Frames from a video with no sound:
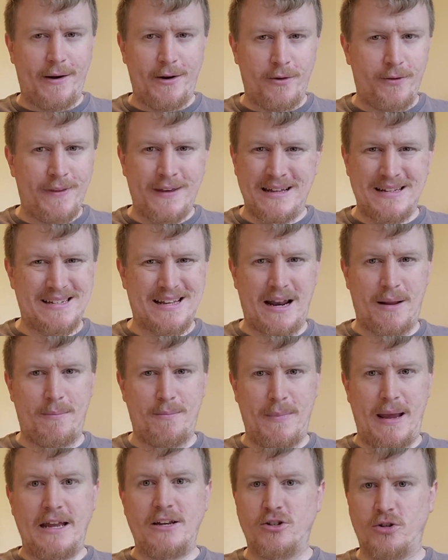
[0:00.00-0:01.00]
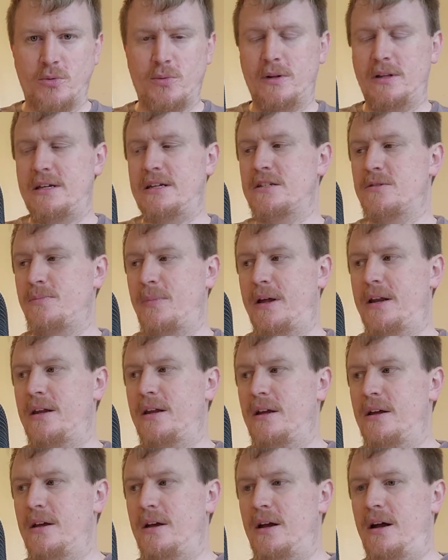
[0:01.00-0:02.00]
I don't think it's got a major release, but
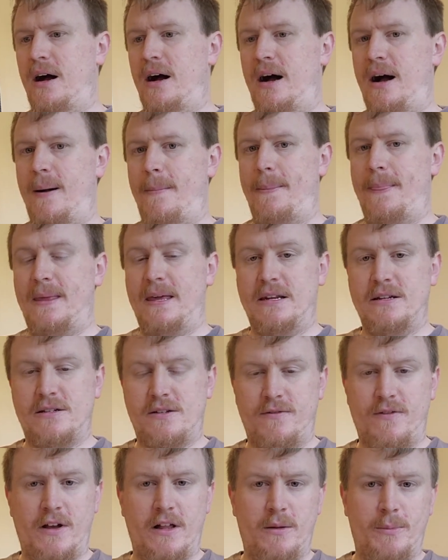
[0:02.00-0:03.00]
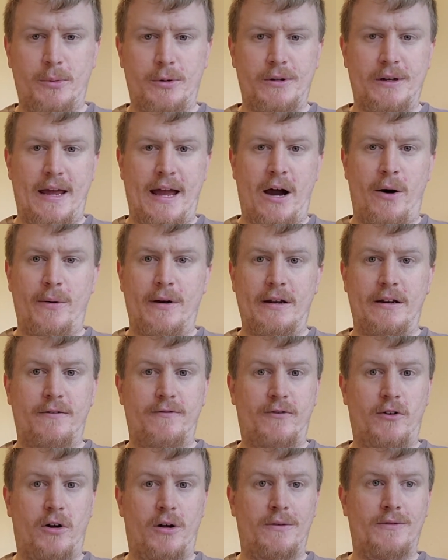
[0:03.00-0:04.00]
it is available now, and it
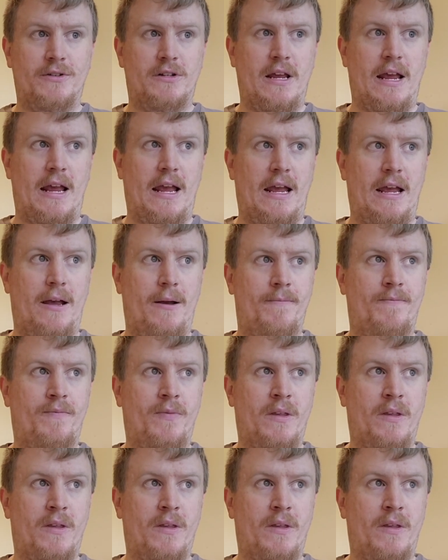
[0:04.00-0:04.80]
involves a